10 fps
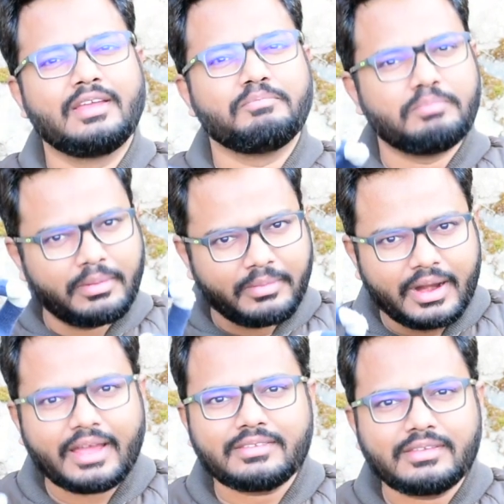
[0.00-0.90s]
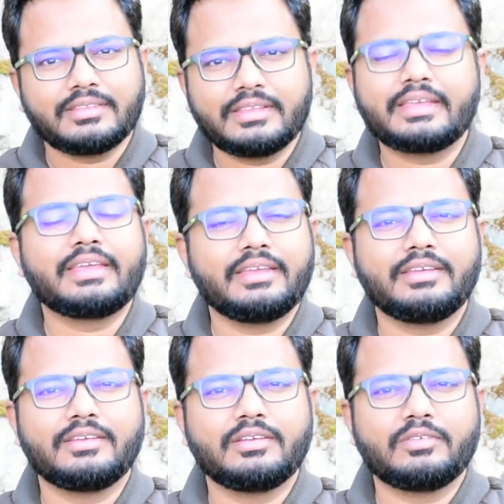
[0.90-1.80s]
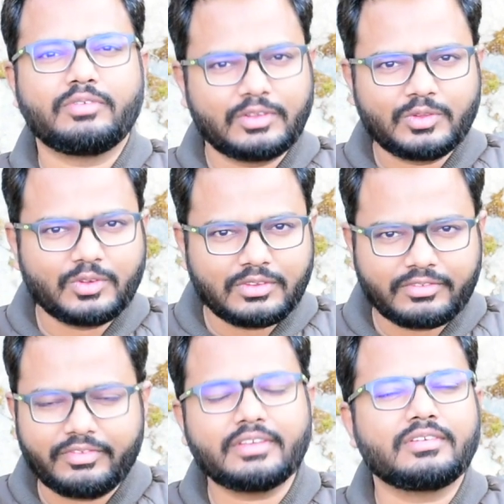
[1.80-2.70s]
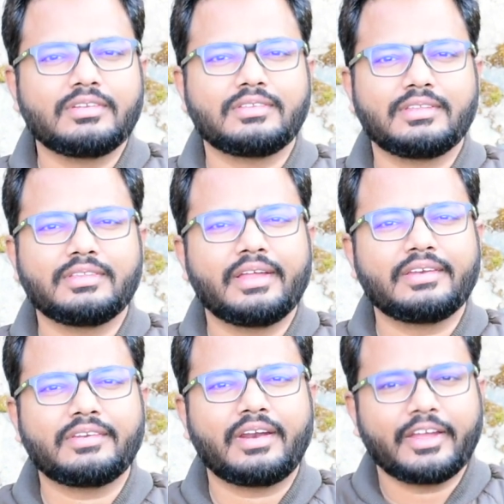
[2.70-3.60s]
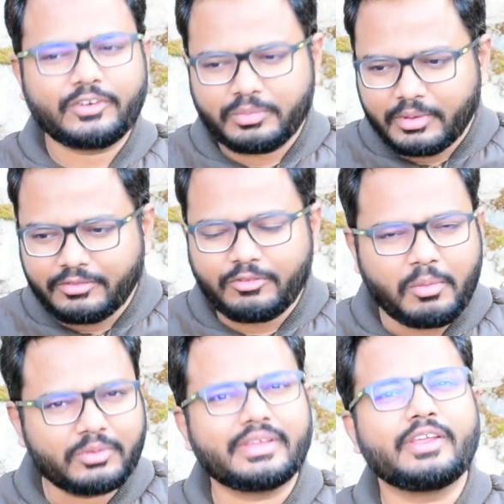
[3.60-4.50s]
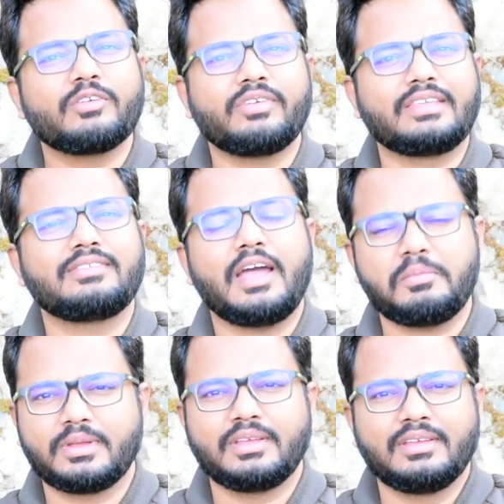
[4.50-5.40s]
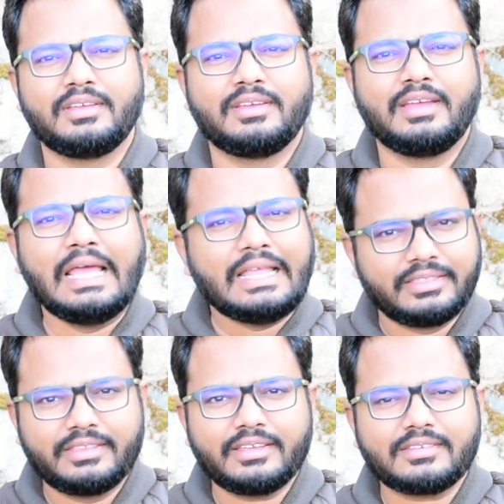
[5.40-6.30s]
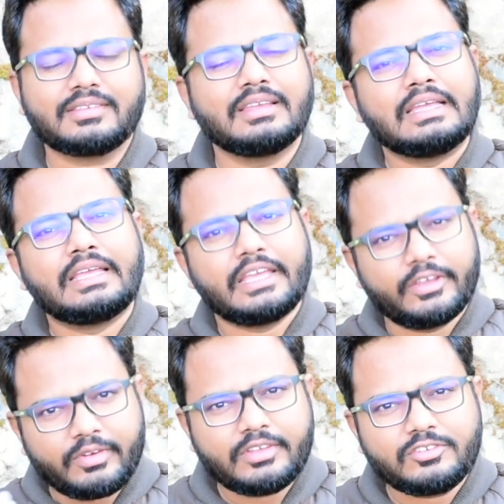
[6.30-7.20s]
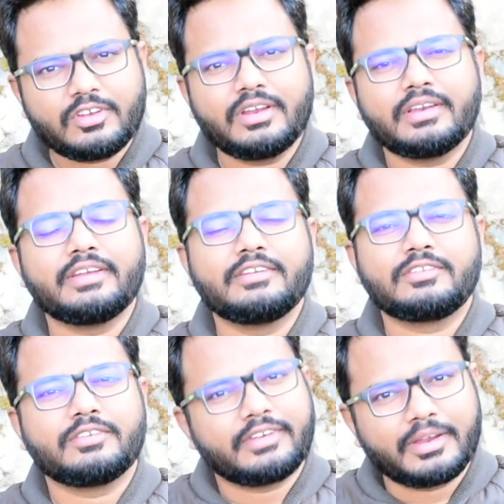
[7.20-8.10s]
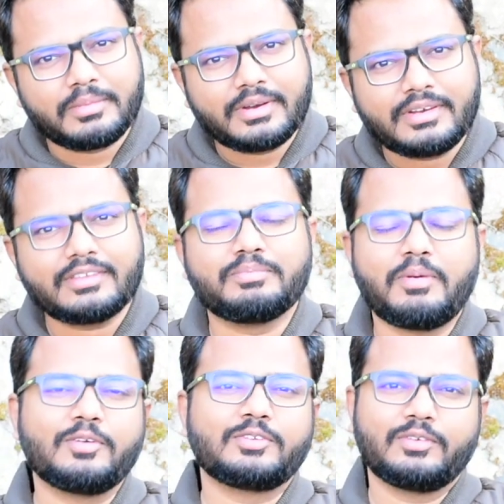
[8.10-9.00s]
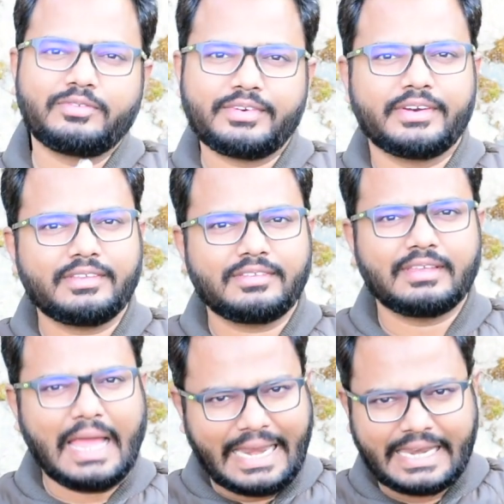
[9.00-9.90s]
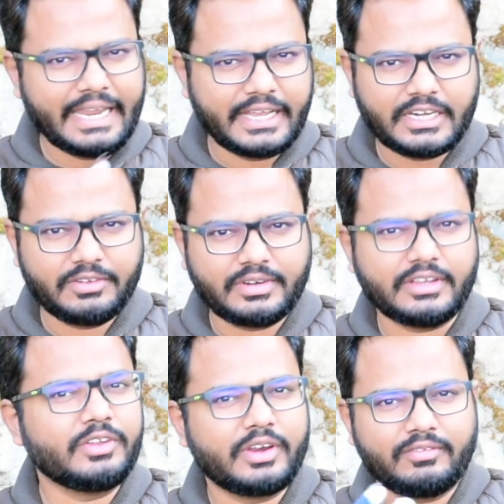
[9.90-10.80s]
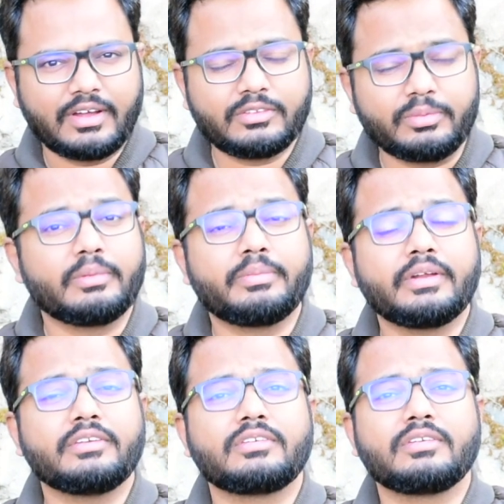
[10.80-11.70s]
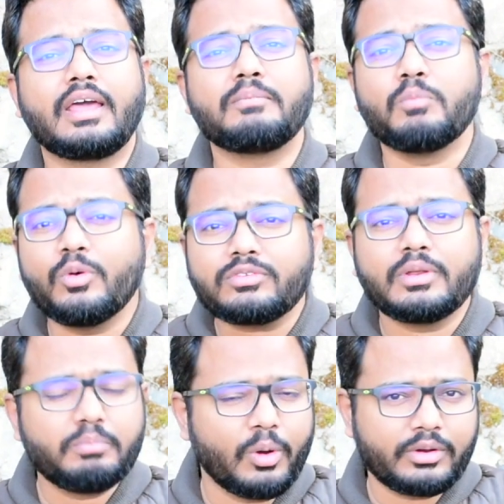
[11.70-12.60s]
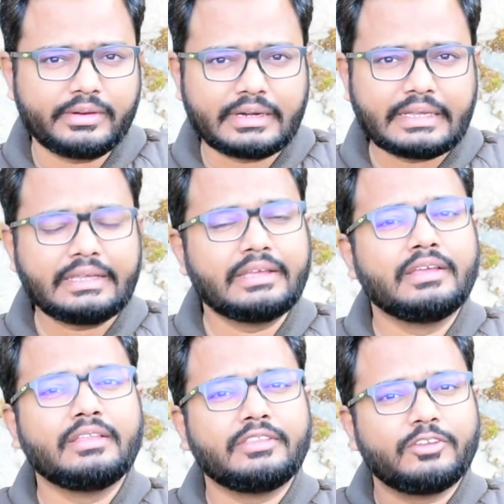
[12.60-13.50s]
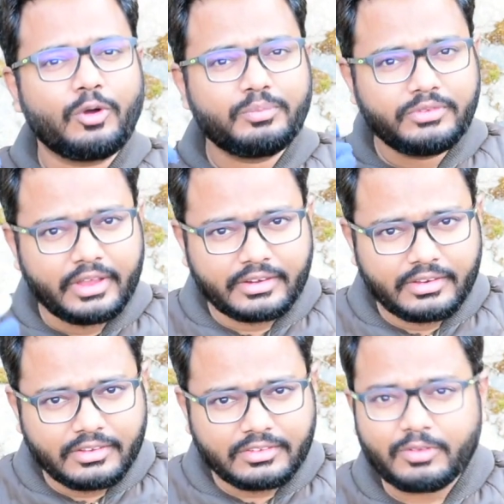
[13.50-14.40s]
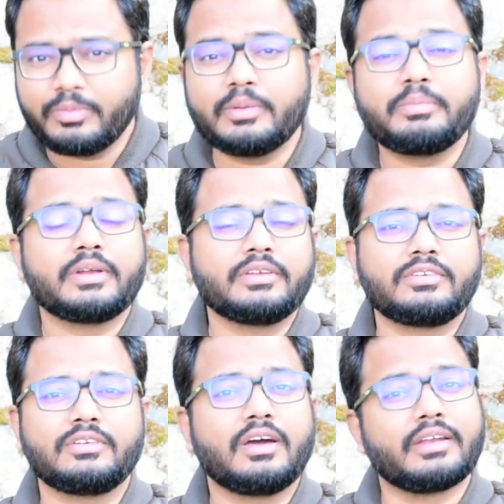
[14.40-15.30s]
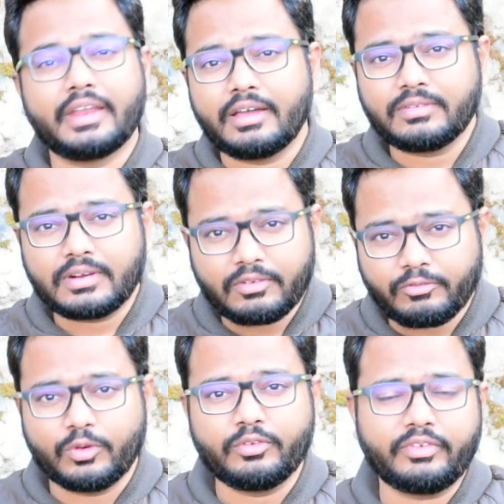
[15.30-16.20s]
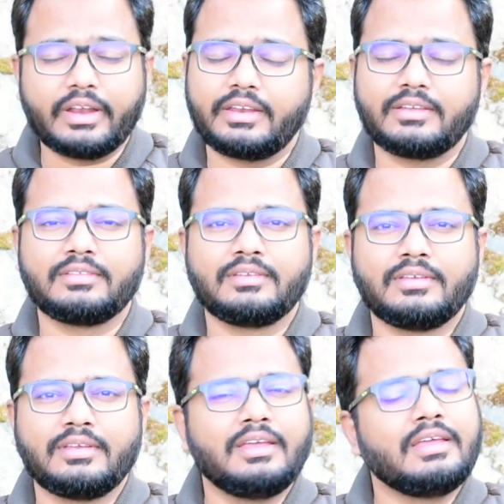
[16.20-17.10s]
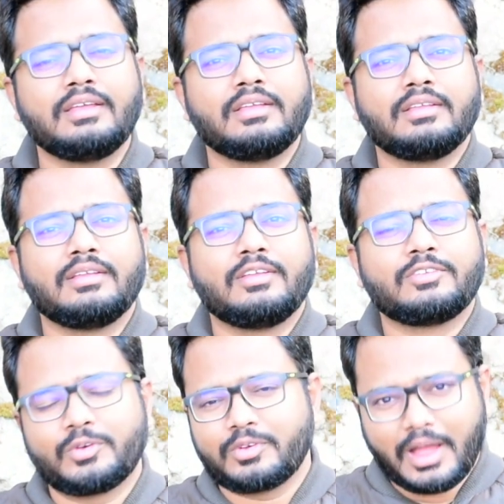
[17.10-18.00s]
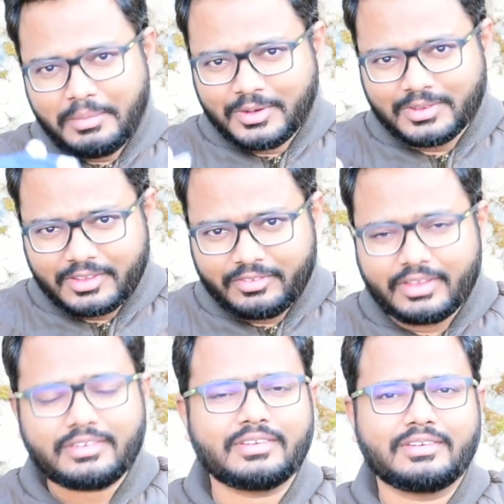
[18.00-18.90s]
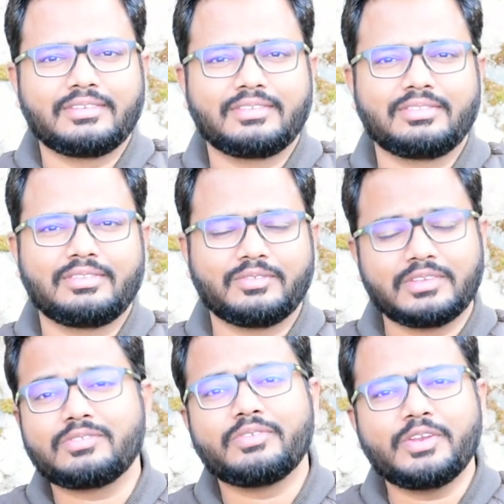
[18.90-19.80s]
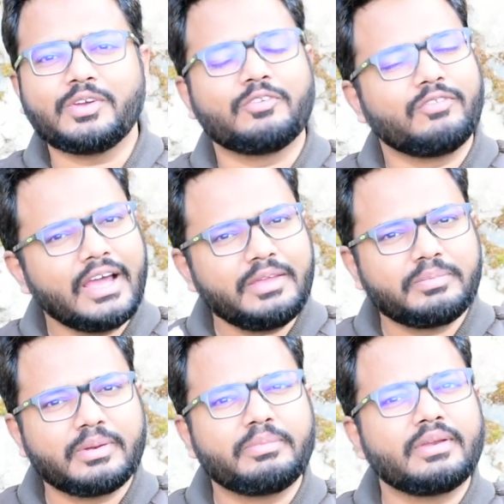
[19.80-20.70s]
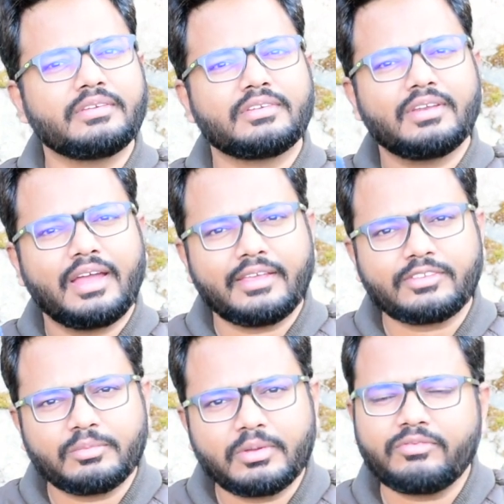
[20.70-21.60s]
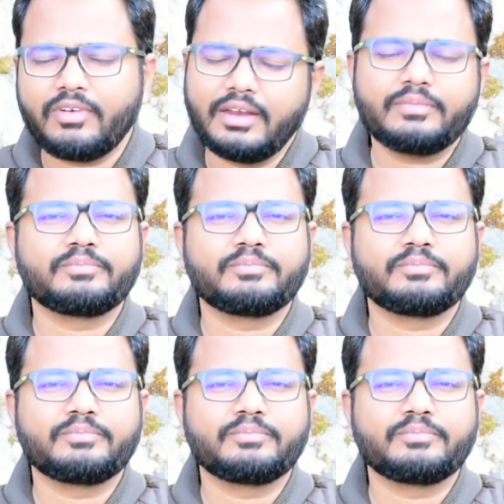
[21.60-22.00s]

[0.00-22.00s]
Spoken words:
memorizing the key for those questions, and then trying to perform on the day of exam. This eventually leads to tremendous bouts of stress and negativity during one's preparation, and most importantly, the objectives of preparation are never fulfilled. So, coming to the question of this video, why preparation has to be fun?